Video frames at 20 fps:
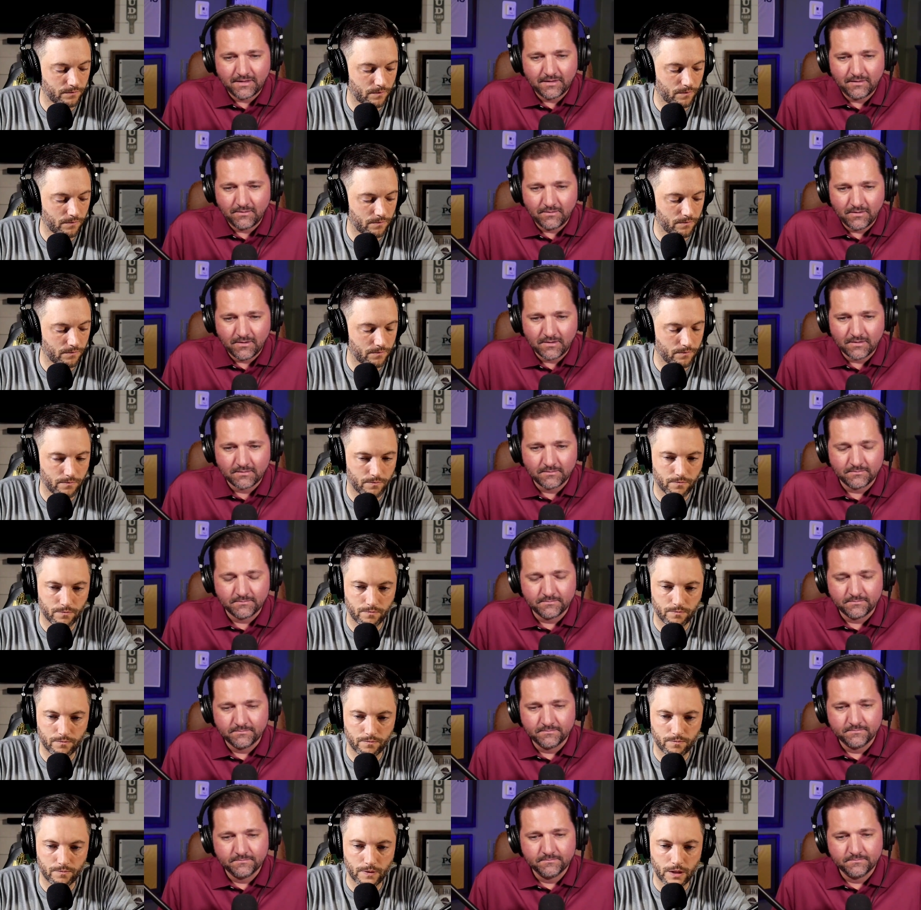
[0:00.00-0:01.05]
Speaker 1: think you are.
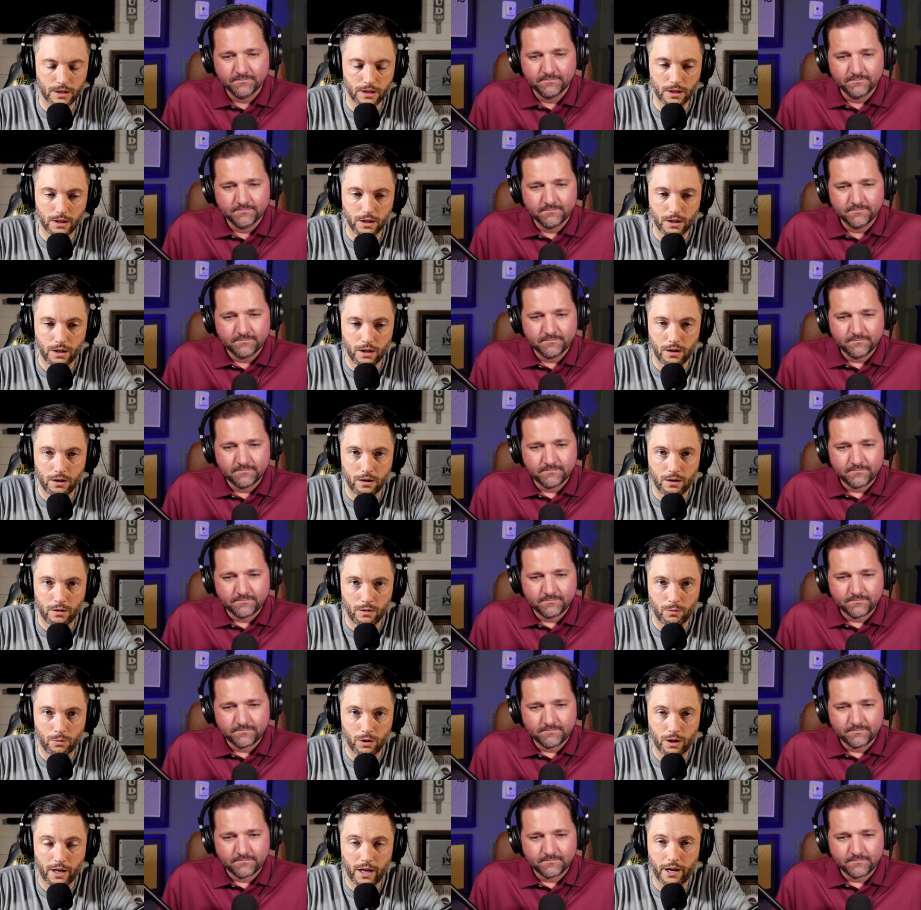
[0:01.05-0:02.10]

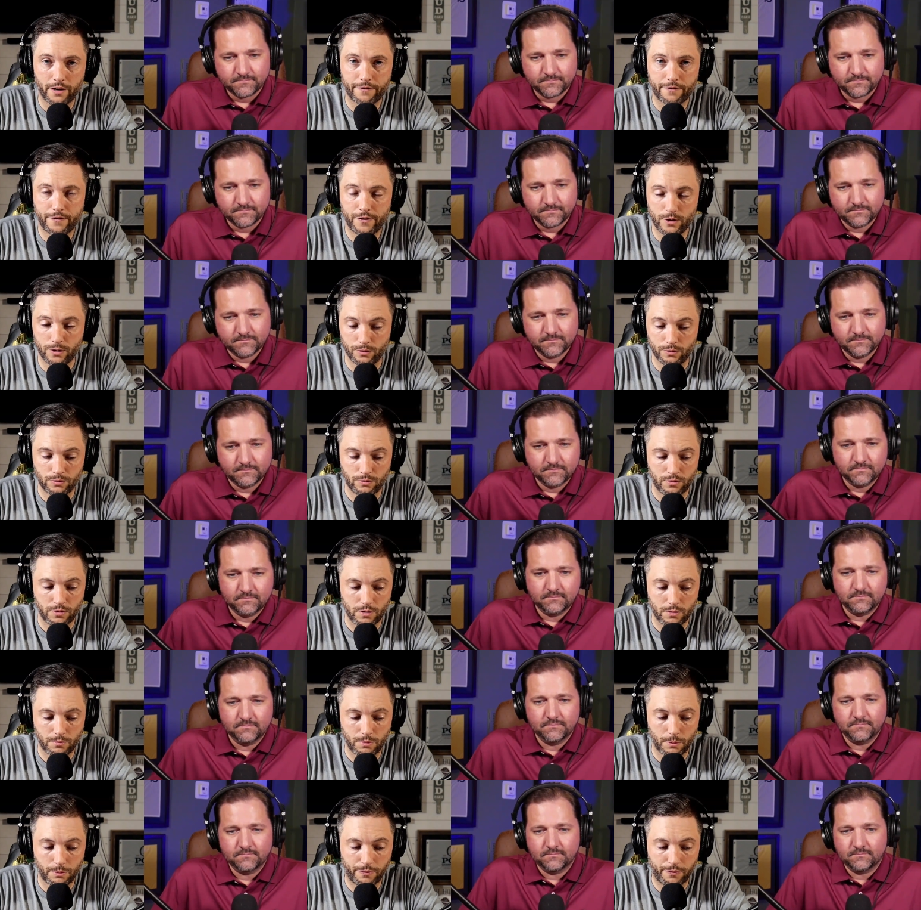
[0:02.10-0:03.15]
Speaker 2: Well, I got a few.
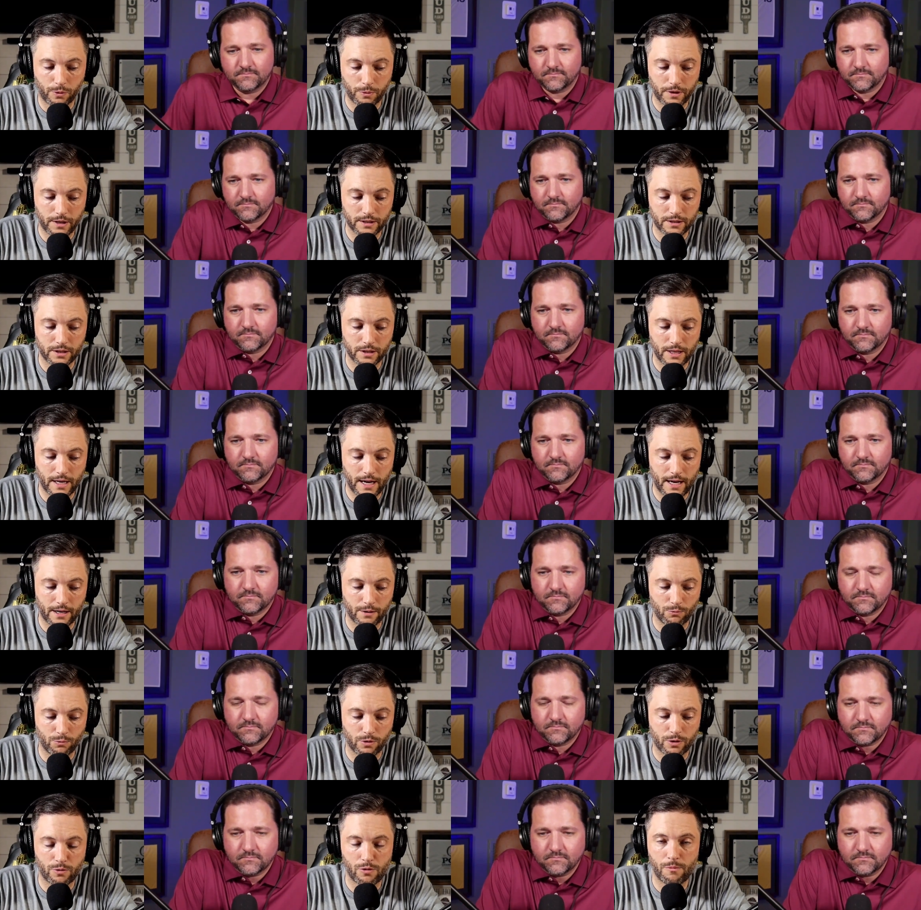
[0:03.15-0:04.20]
But before we get to that, I
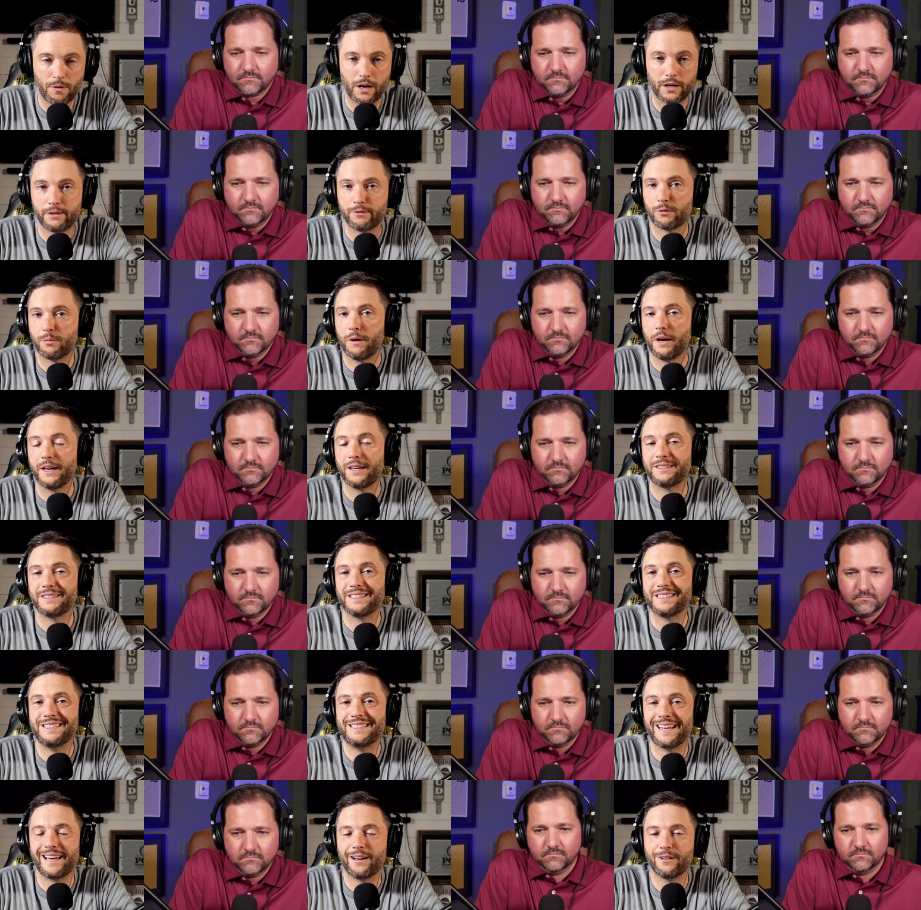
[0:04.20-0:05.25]
want to remind everybody to
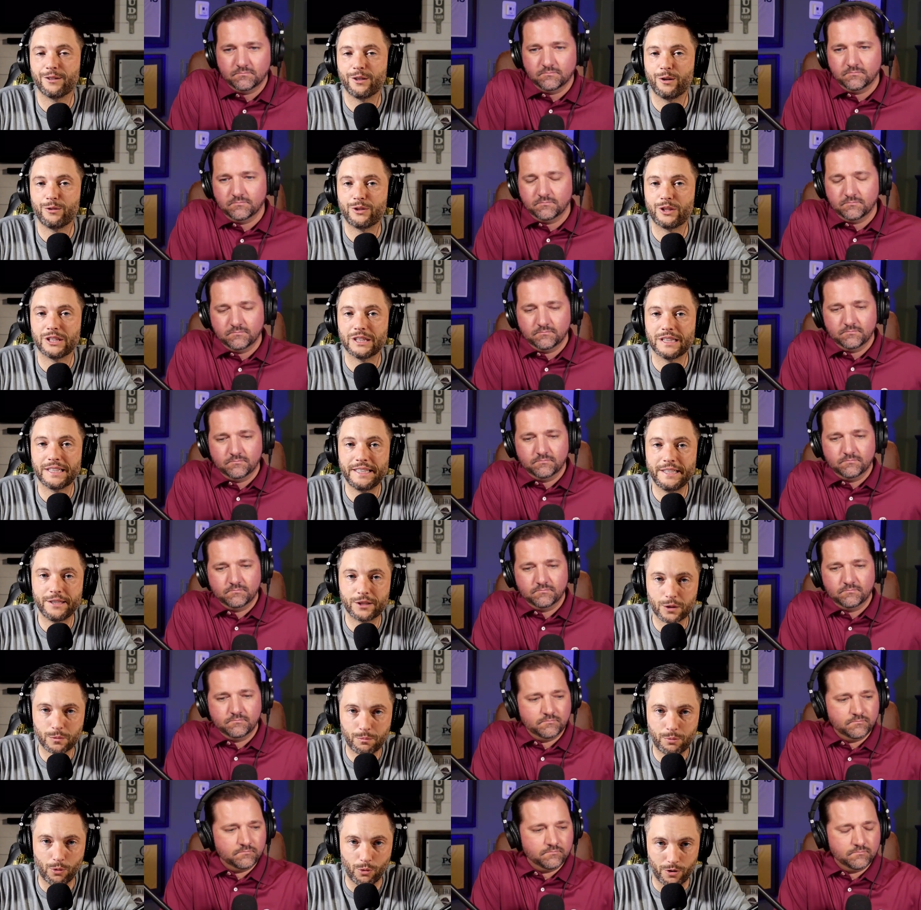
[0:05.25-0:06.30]
download the
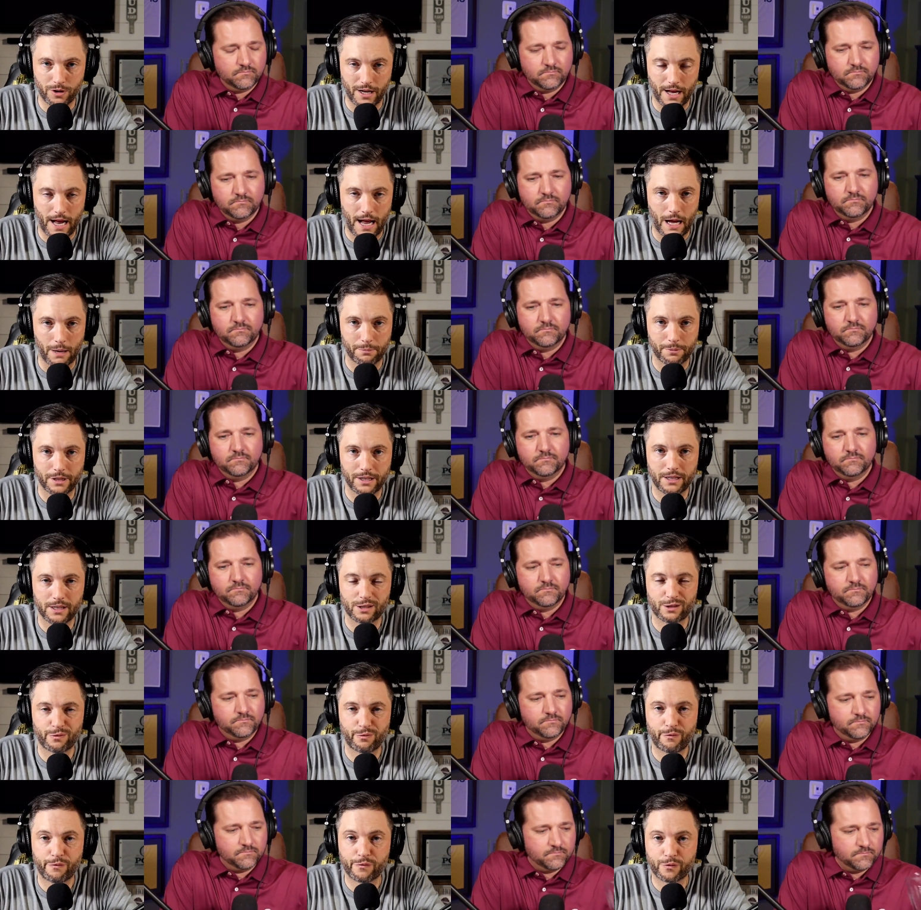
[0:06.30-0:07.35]
Leaderboard app. It is
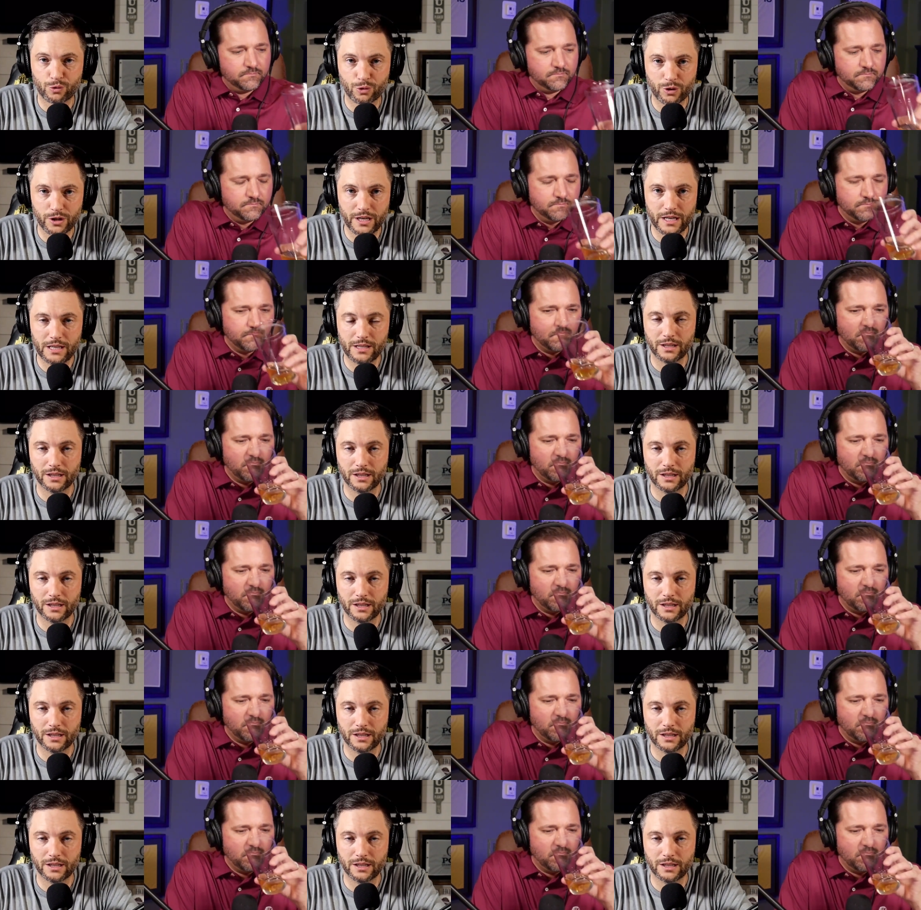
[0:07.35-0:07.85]
free.